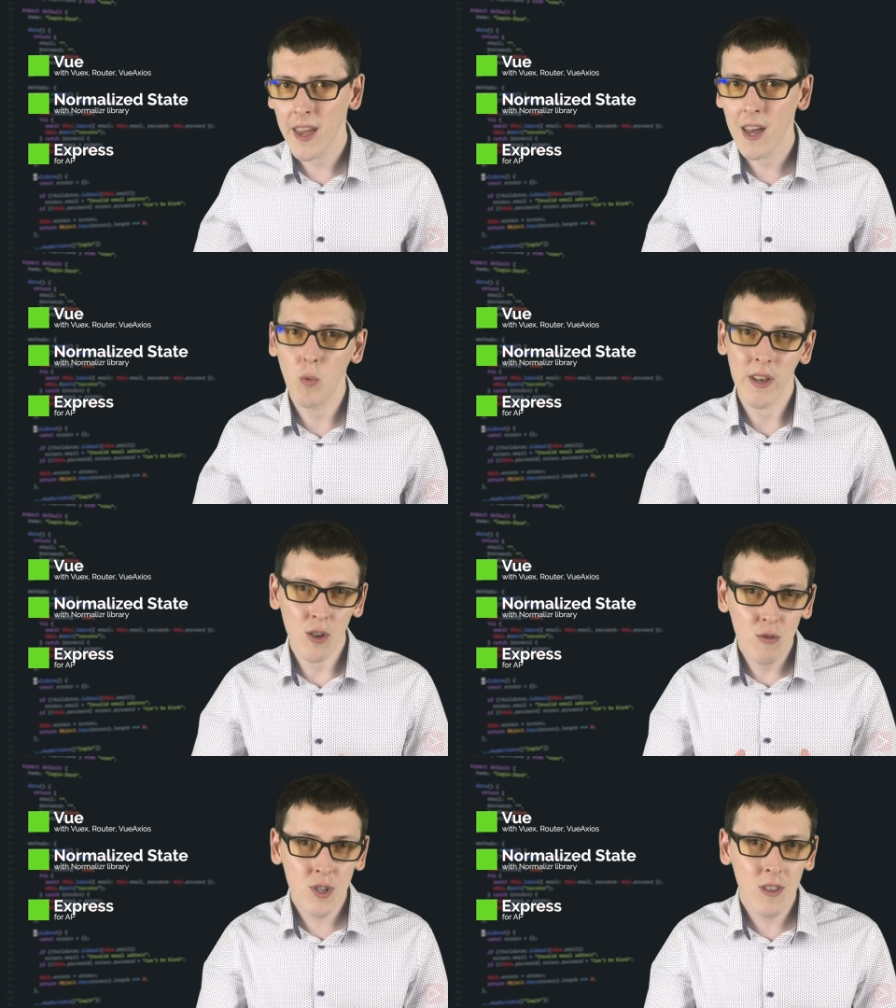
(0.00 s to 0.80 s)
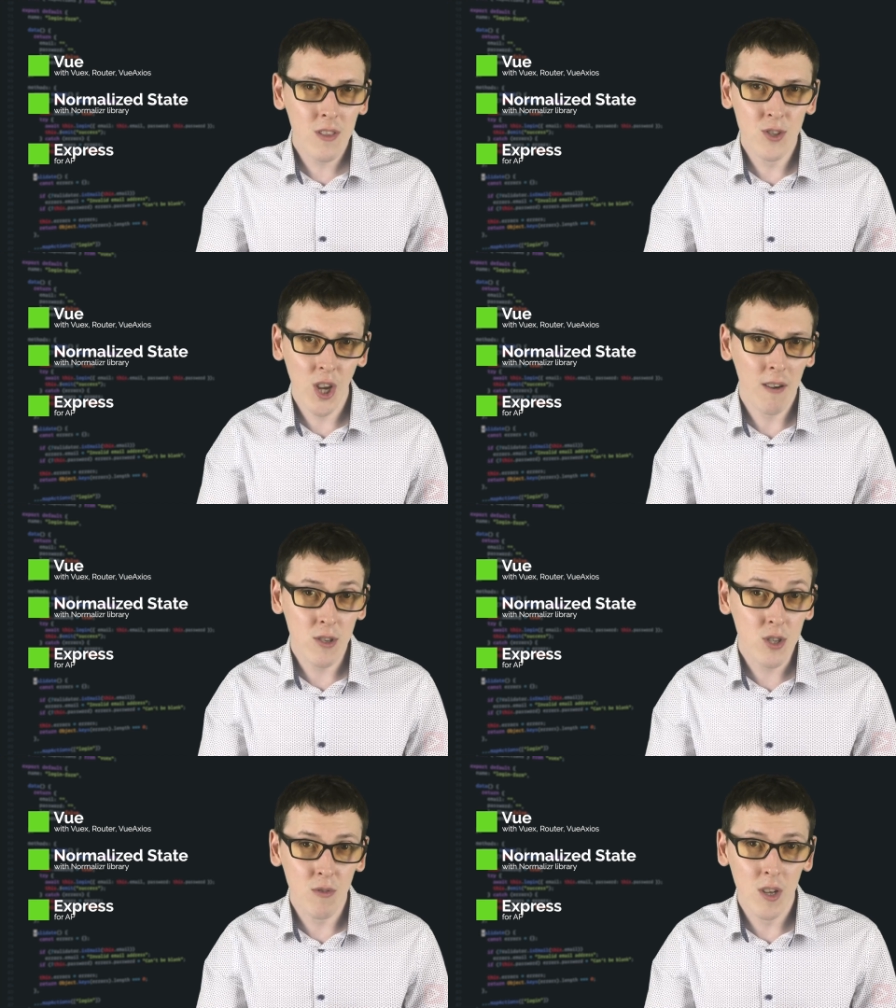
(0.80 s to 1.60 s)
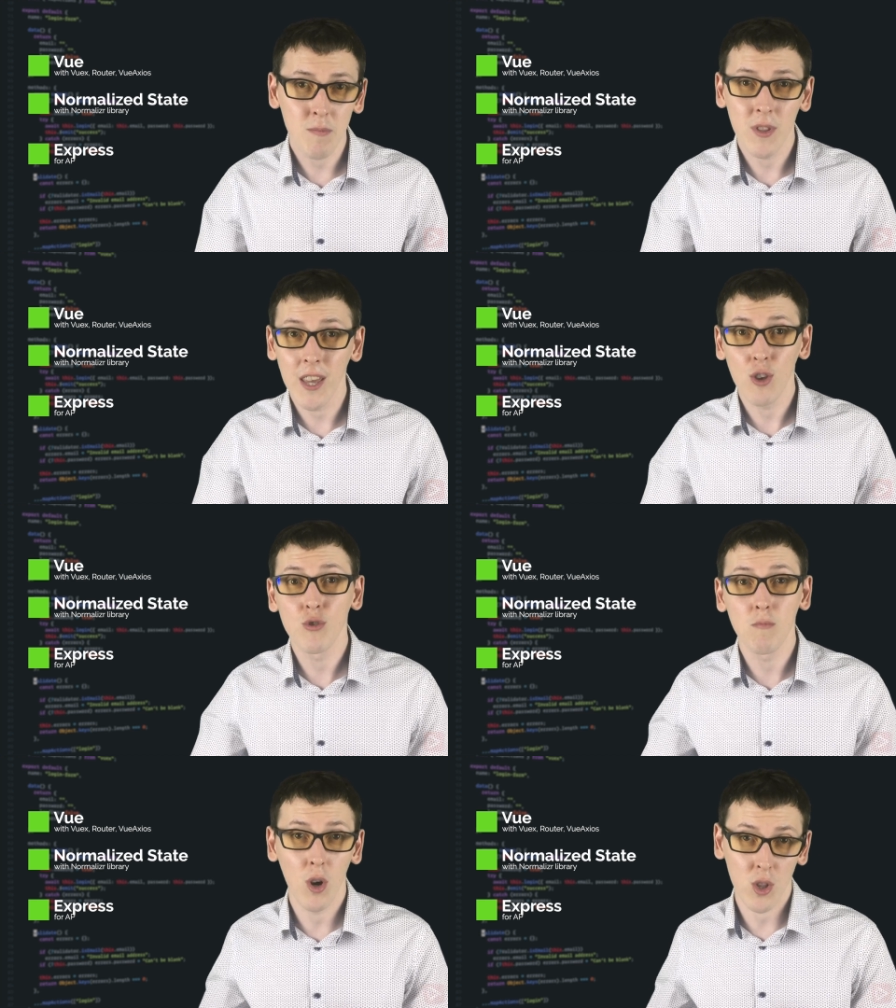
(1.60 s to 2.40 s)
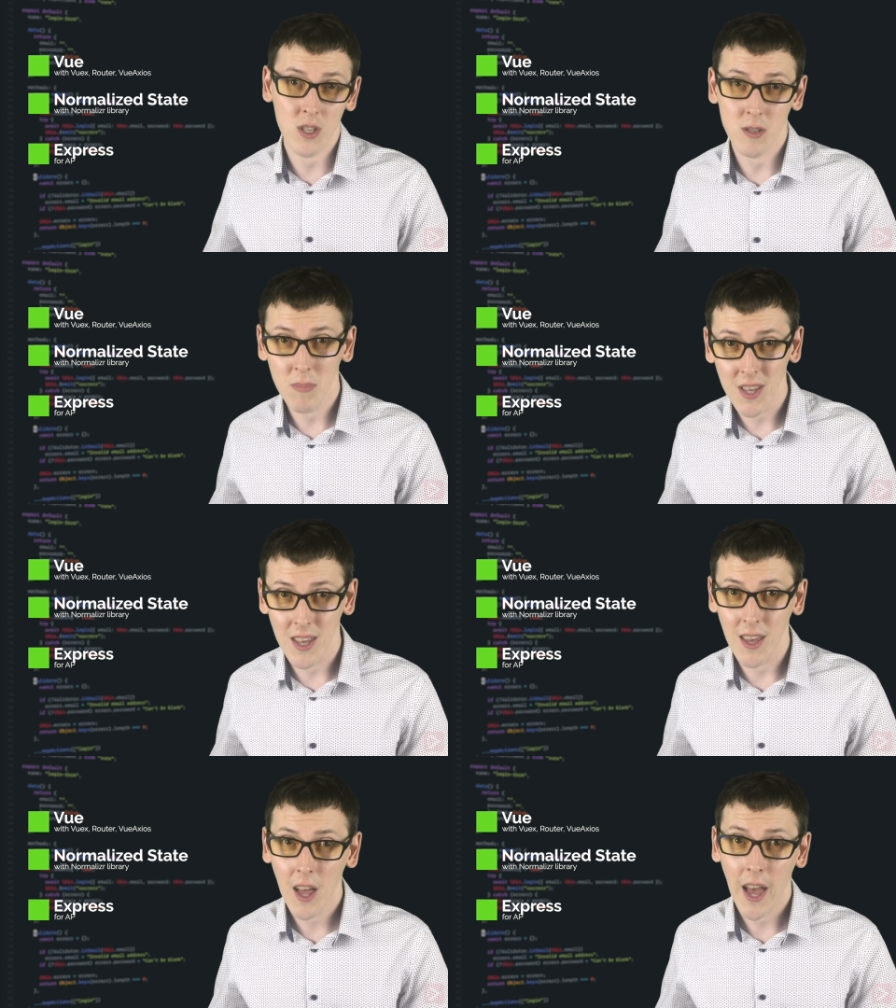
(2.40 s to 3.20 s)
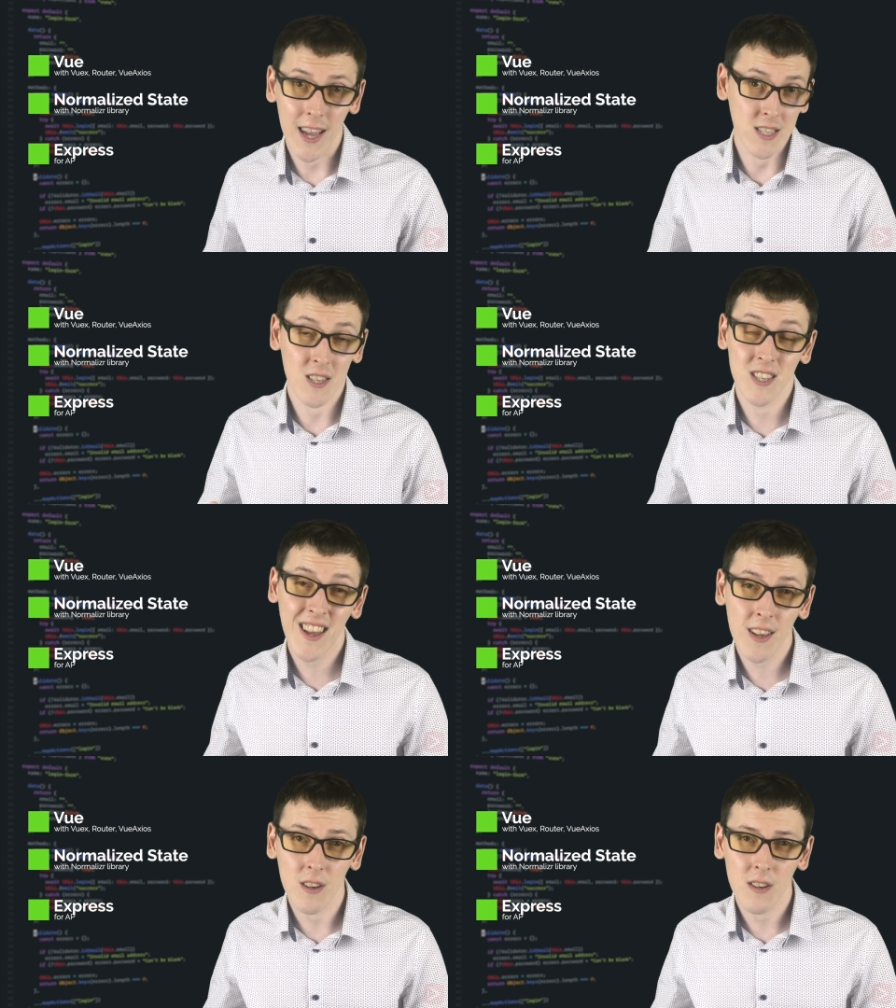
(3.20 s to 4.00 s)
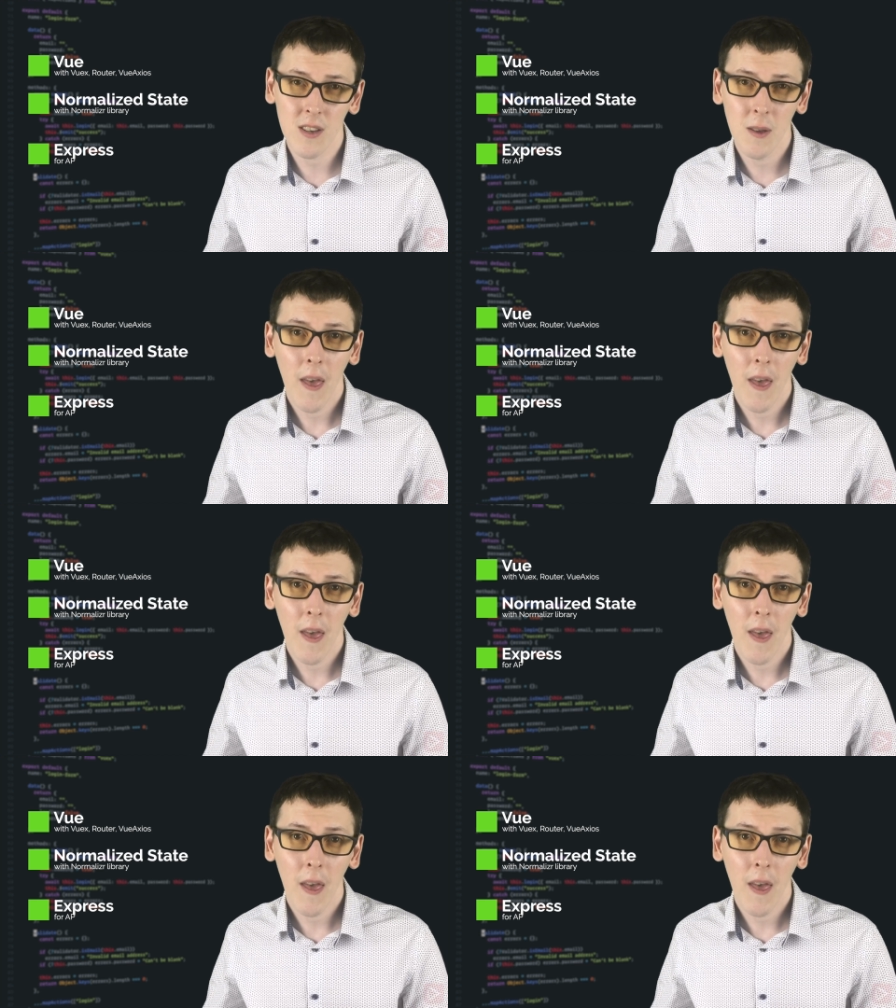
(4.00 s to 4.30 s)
there when using JavaScript, they use MongoDB as the standard.